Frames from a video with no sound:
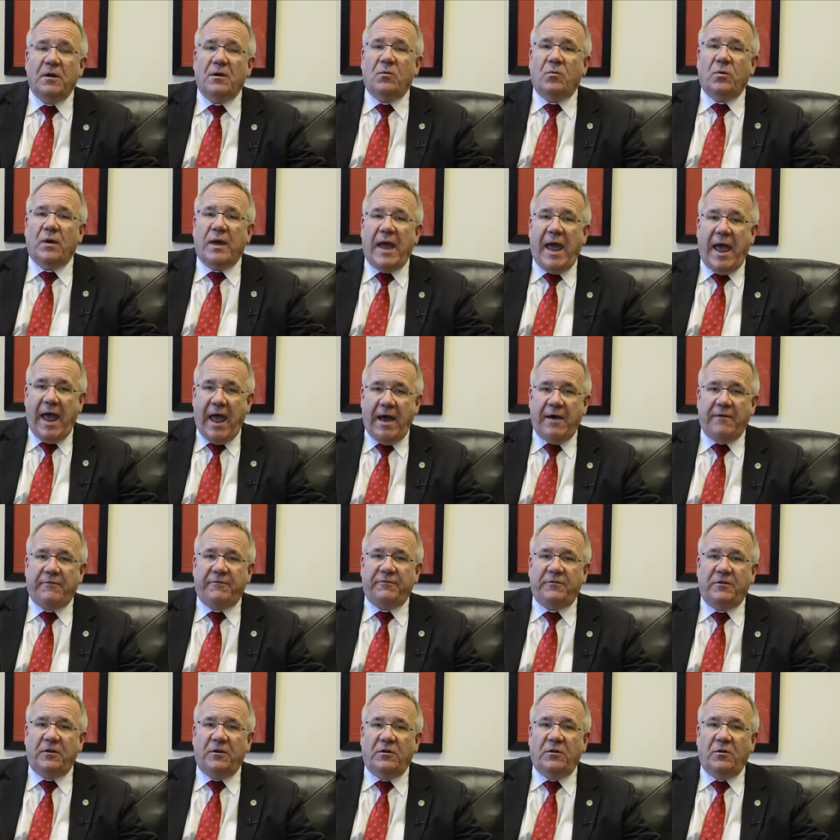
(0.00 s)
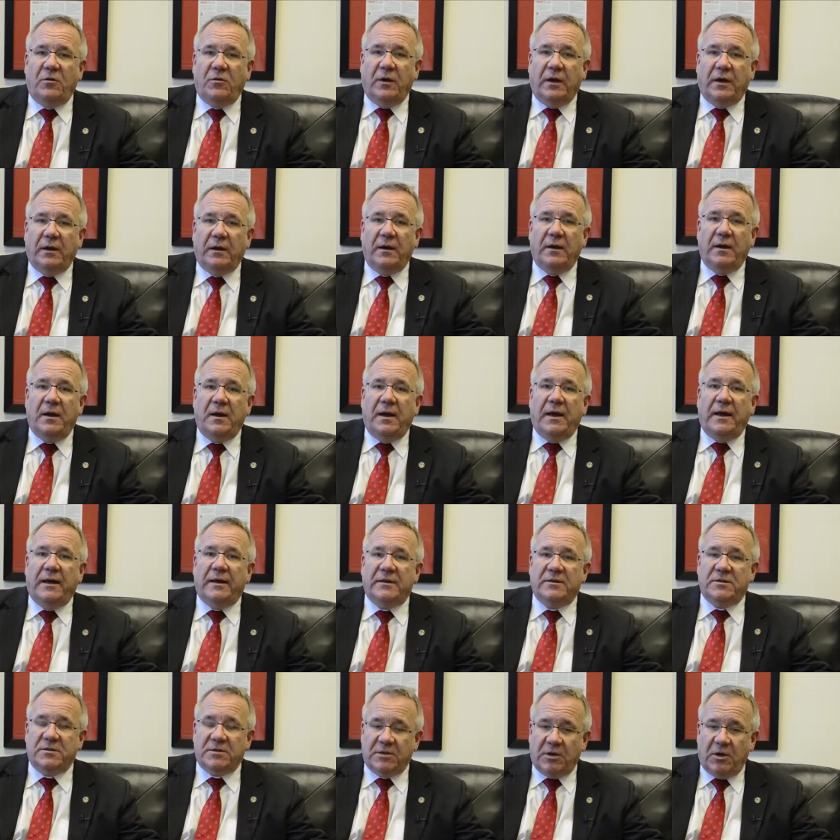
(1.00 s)
We have to do it.
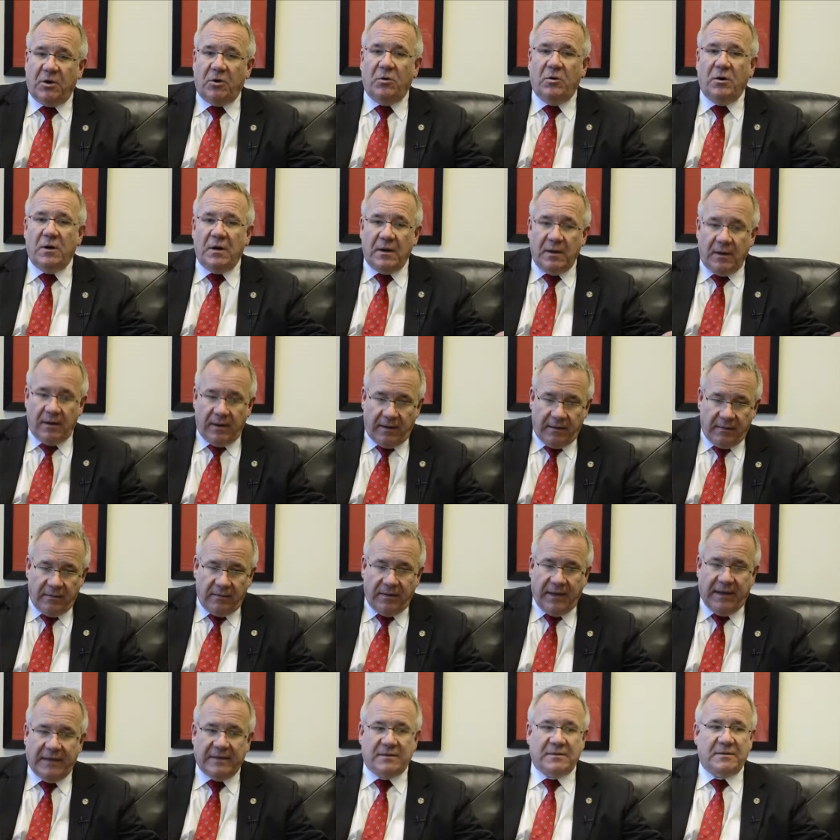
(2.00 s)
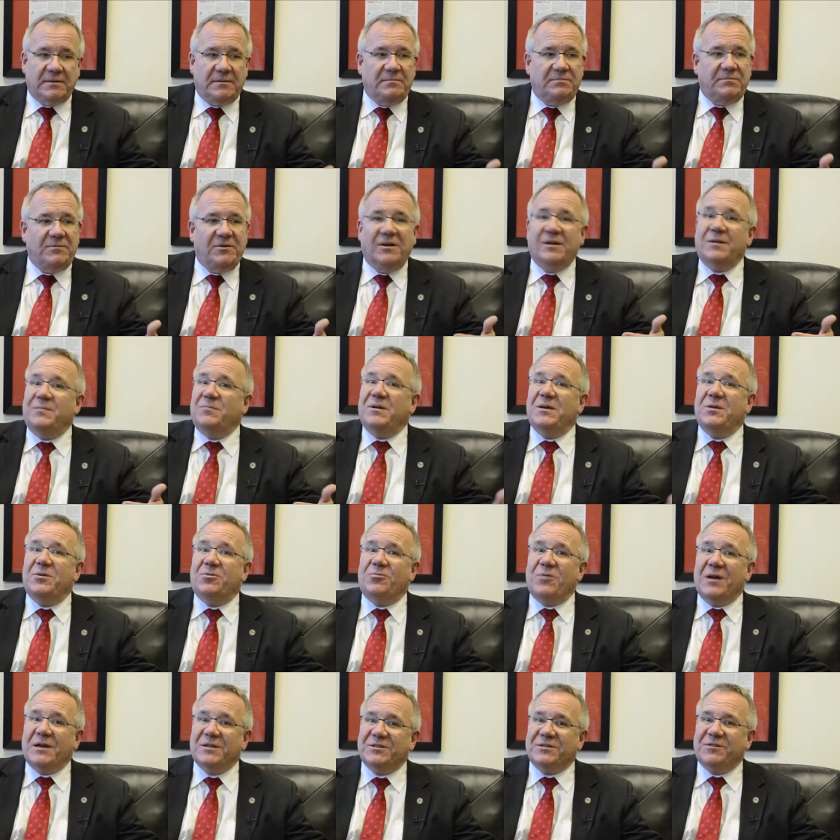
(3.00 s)
And so that's going to be the
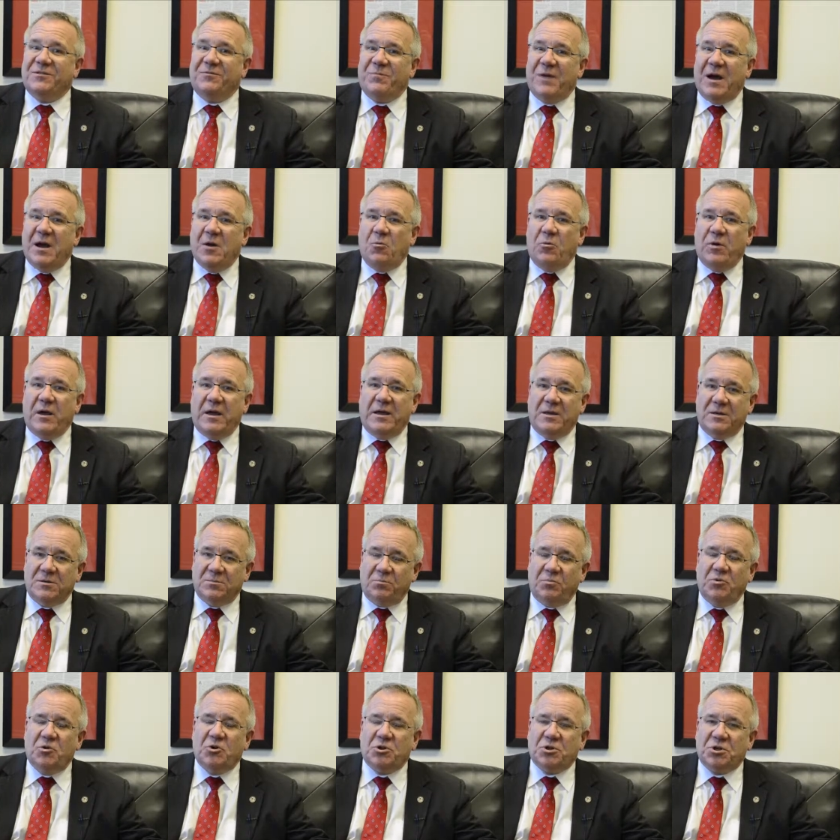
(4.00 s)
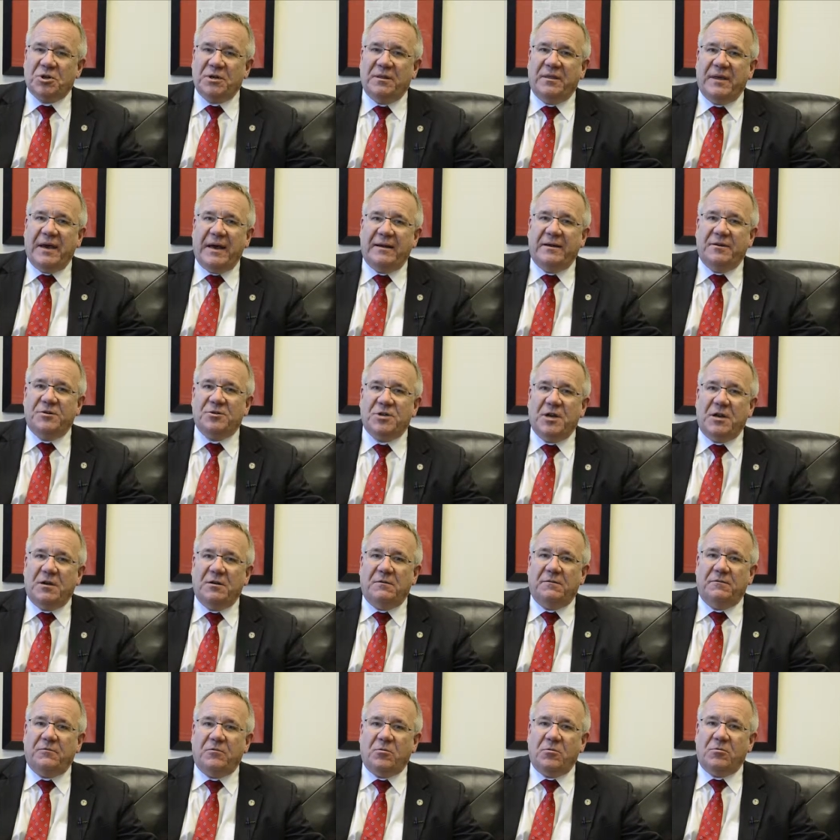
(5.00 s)
rest of my week is pushing that
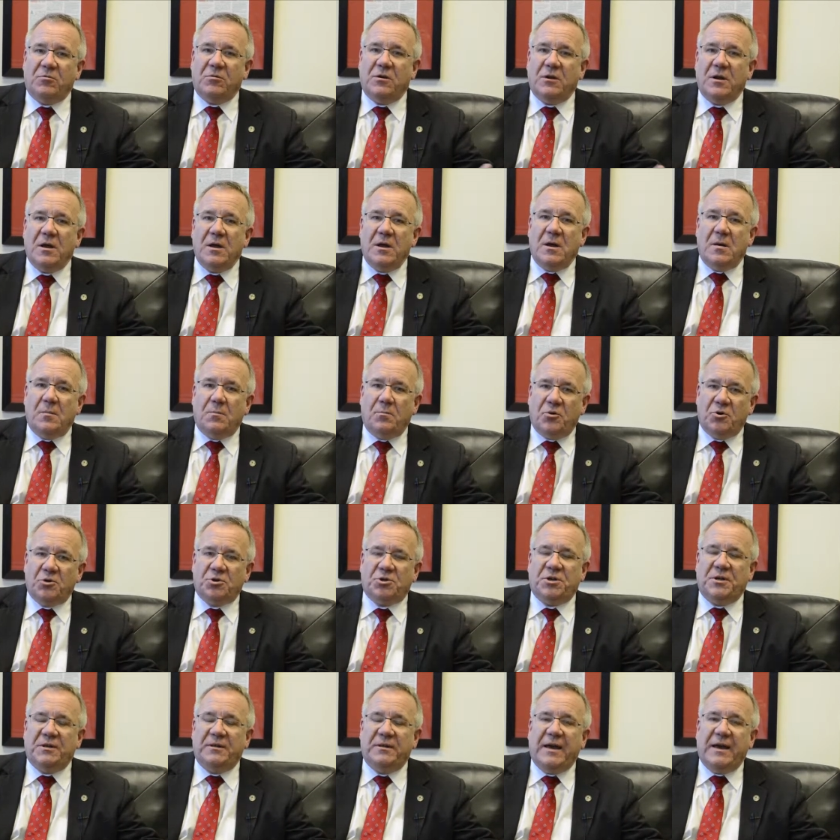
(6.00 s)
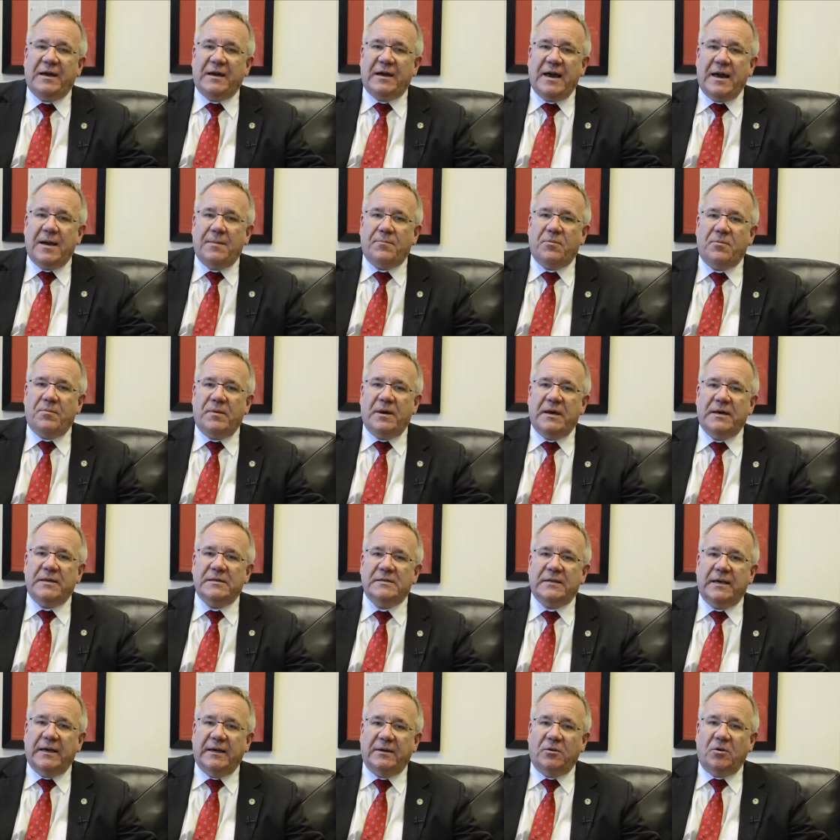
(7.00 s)
agenda forward, pushing that compromise,
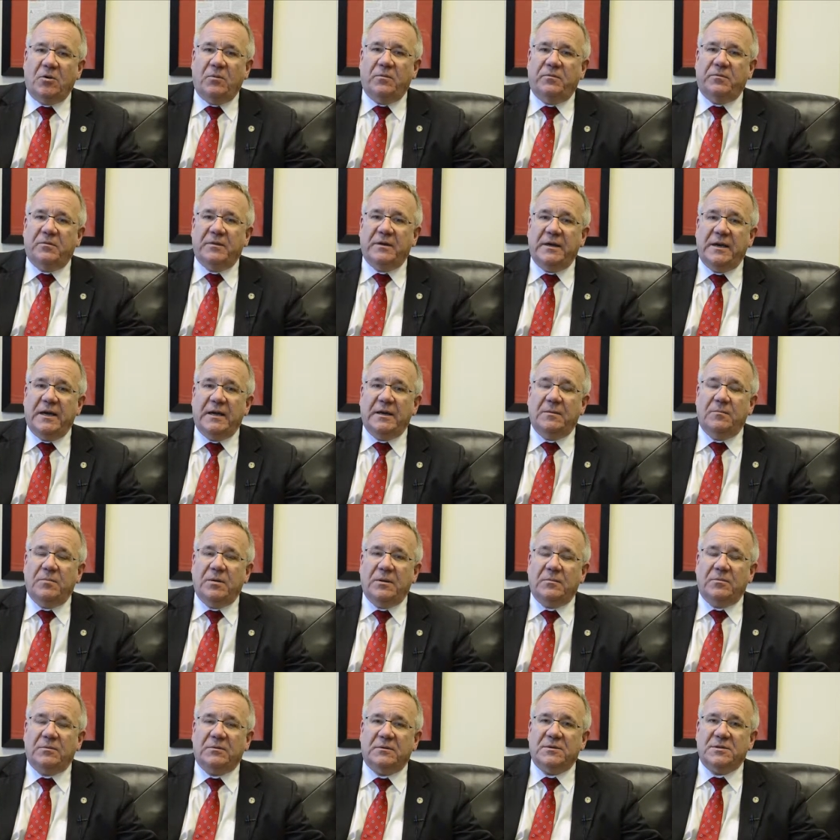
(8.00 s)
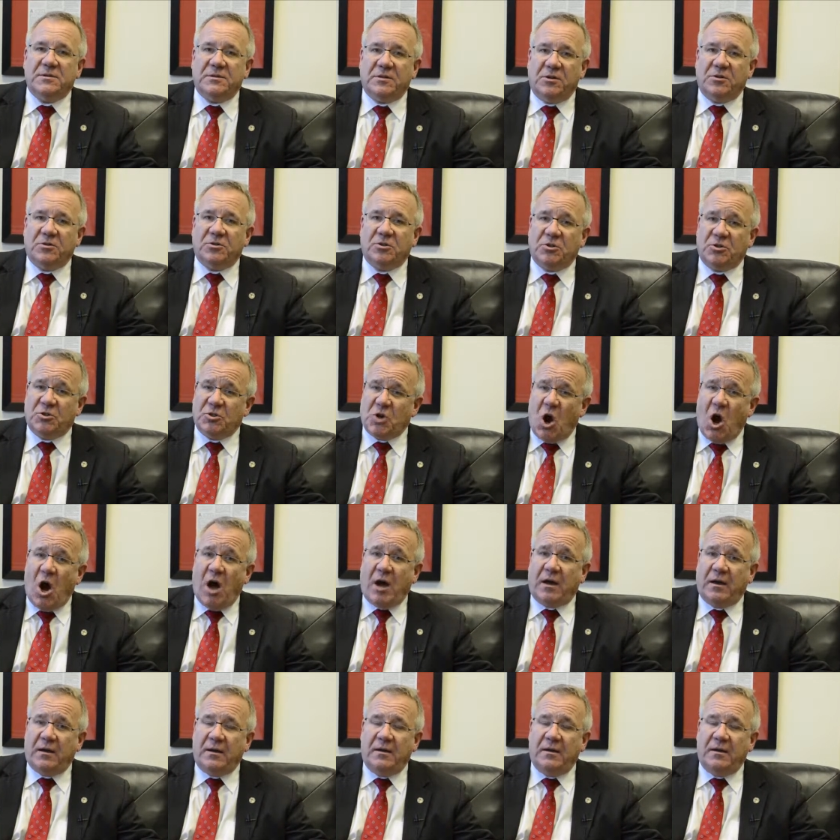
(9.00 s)
and hopefully getting people to start to talk.